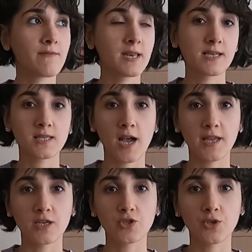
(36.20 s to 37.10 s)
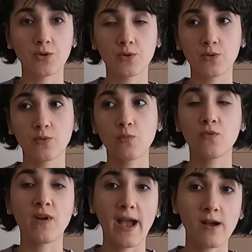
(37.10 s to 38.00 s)
we decided to
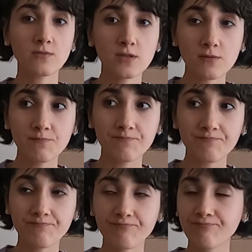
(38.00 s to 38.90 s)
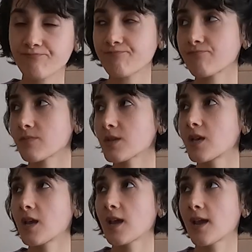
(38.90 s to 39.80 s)
move out.
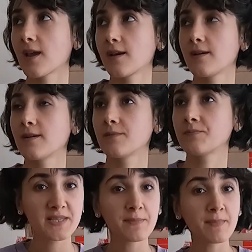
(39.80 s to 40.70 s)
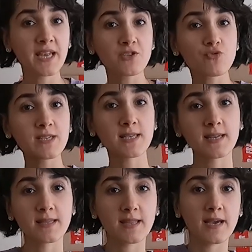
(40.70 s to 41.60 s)
And the main
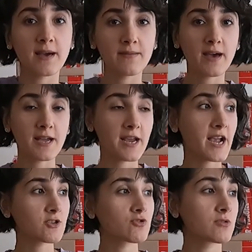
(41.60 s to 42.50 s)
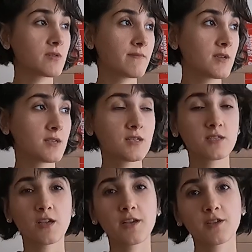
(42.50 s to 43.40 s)
reason that actually we
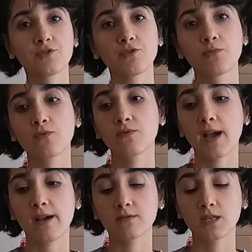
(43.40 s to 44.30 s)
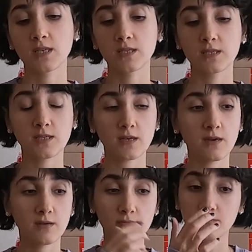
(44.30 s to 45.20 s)
decided to move out is
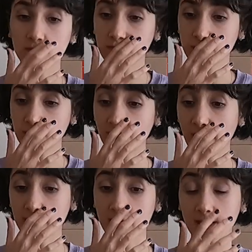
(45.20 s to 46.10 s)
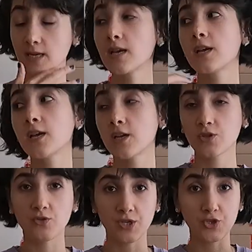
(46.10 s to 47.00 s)
the fact that
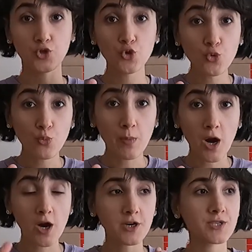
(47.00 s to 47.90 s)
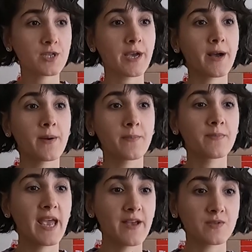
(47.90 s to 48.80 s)
there is 2 bars
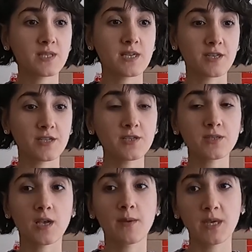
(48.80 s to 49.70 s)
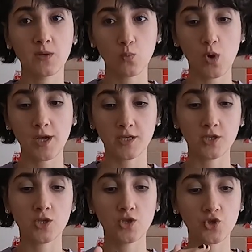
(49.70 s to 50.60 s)
downstairs. I mean,
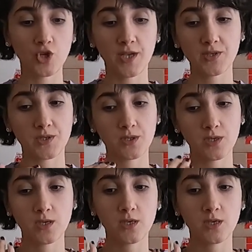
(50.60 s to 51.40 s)
one just